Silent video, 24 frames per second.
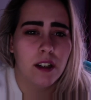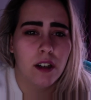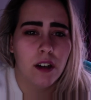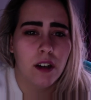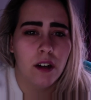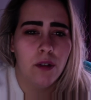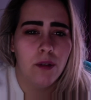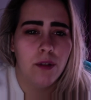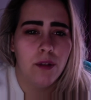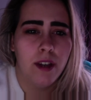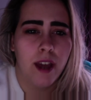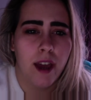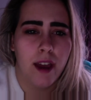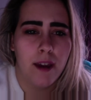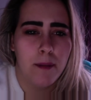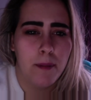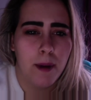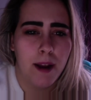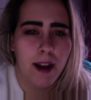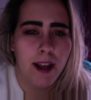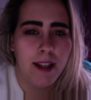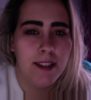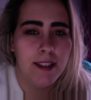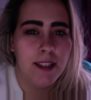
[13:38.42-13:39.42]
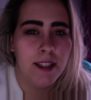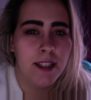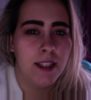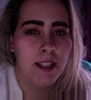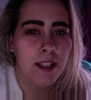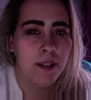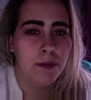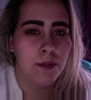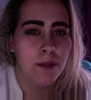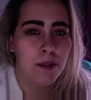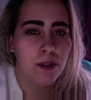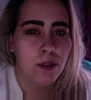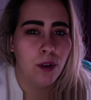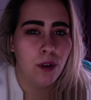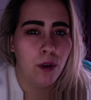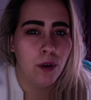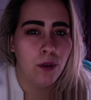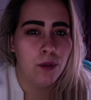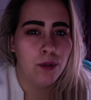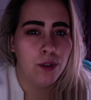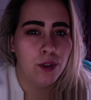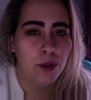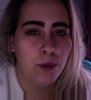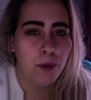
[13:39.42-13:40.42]
okay, but I didn't even
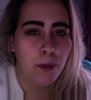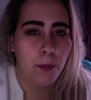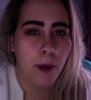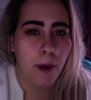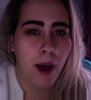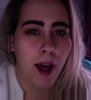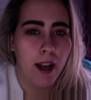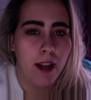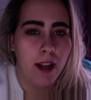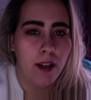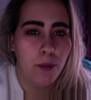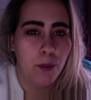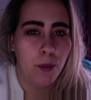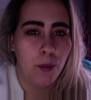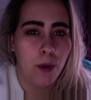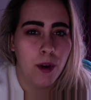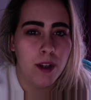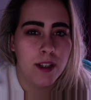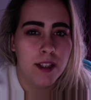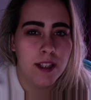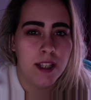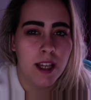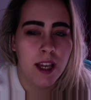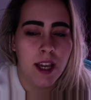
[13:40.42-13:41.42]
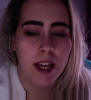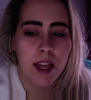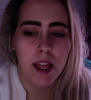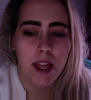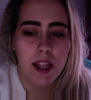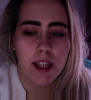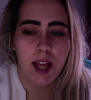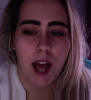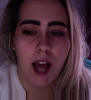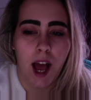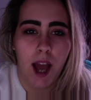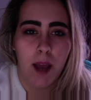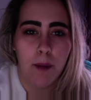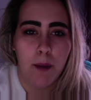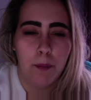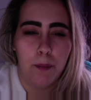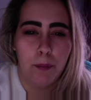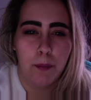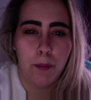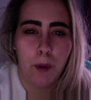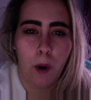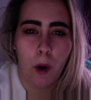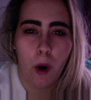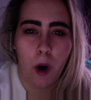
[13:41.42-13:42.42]
told you what palette was that I
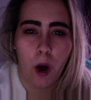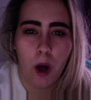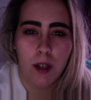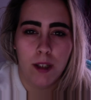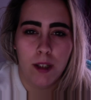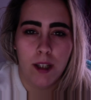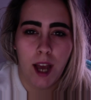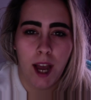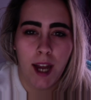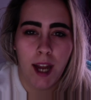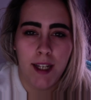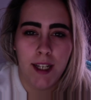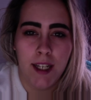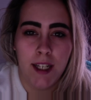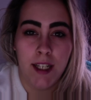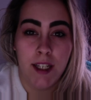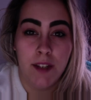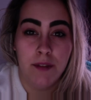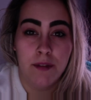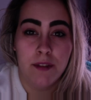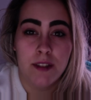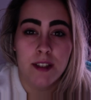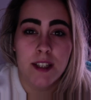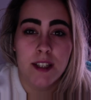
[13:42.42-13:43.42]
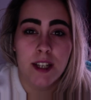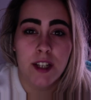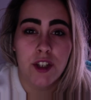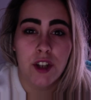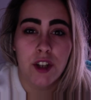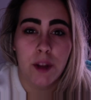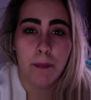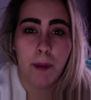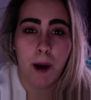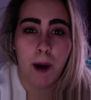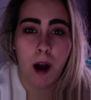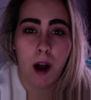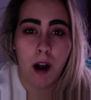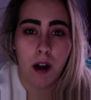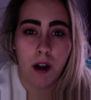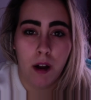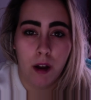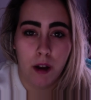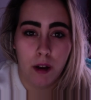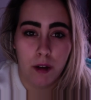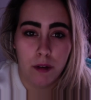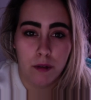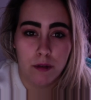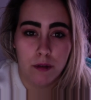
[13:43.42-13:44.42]
bought. I didn't even send you the
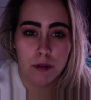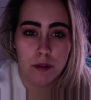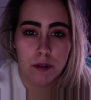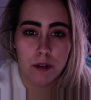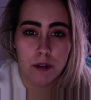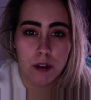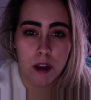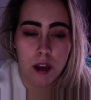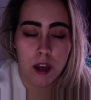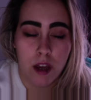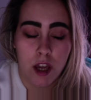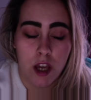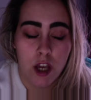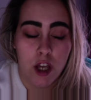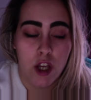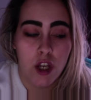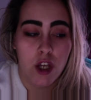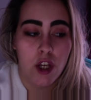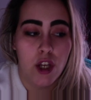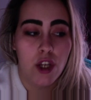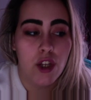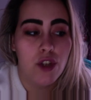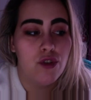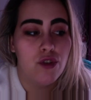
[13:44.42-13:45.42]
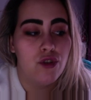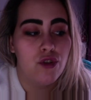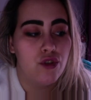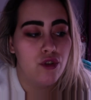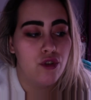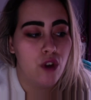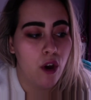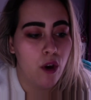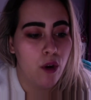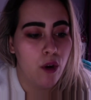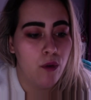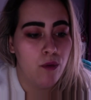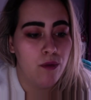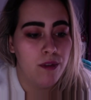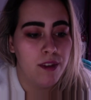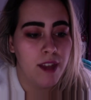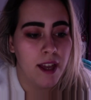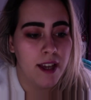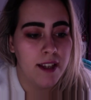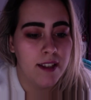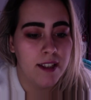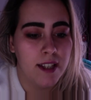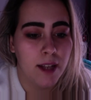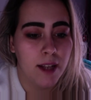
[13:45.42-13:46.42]
barcodes. So
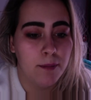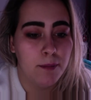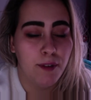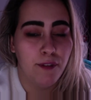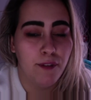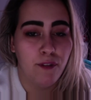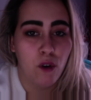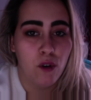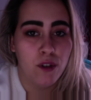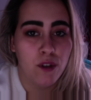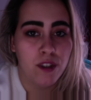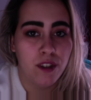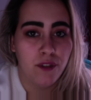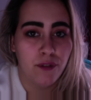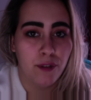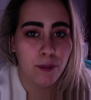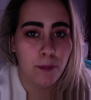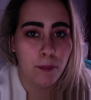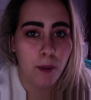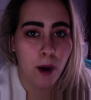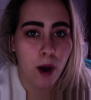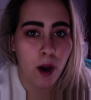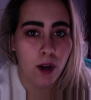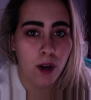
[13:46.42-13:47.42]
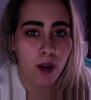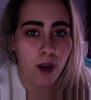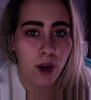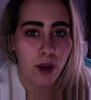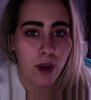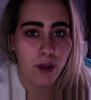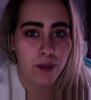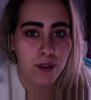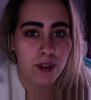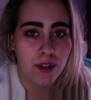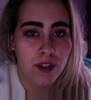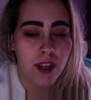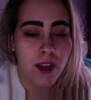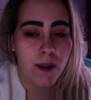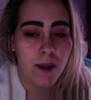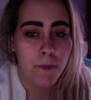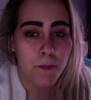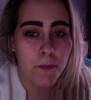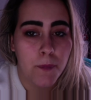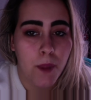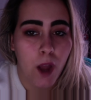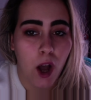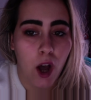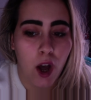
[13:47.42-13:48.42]
they sent me 4 different barcodes
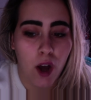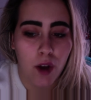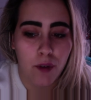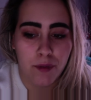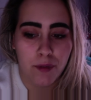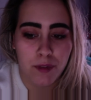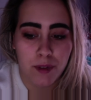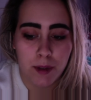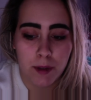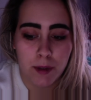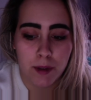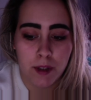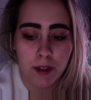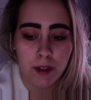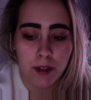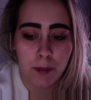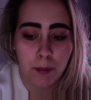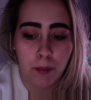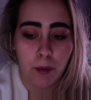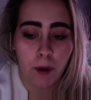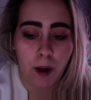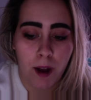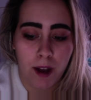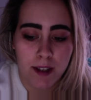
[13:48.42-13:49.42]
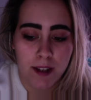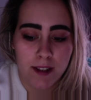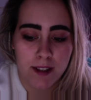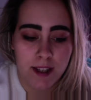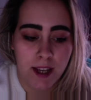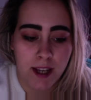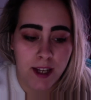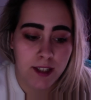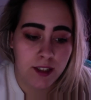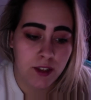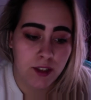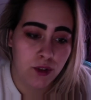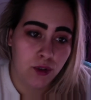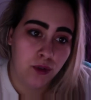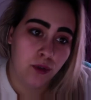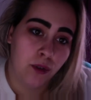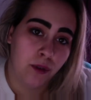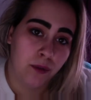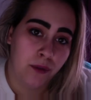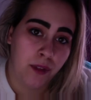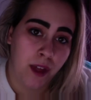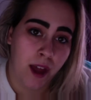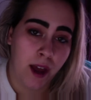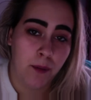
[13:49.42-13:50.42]
of the price, saying 2
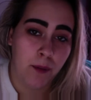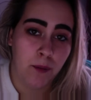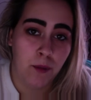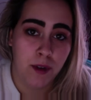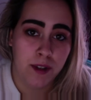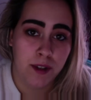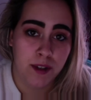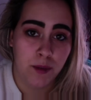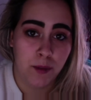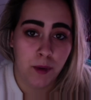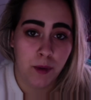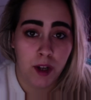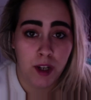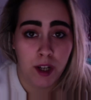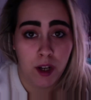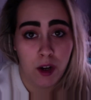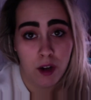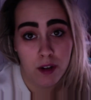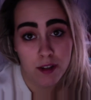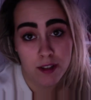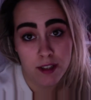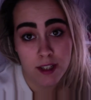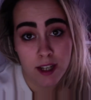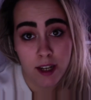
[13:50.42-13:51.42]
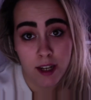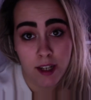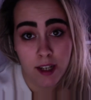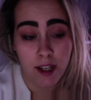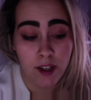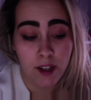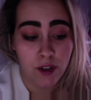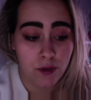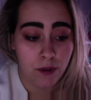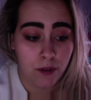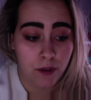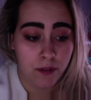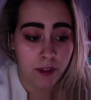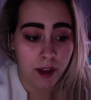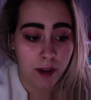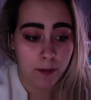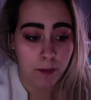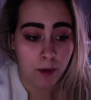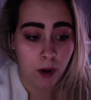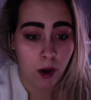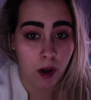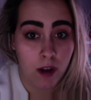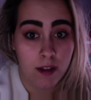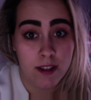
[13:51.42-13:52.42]
of them was the one that cost 9 and 2 of
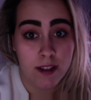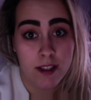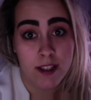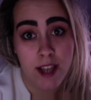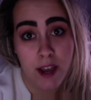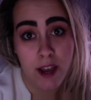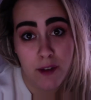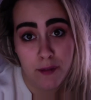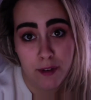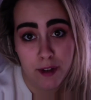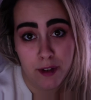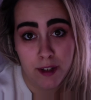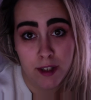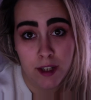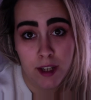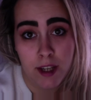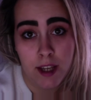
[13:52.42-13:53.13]
them cost 7.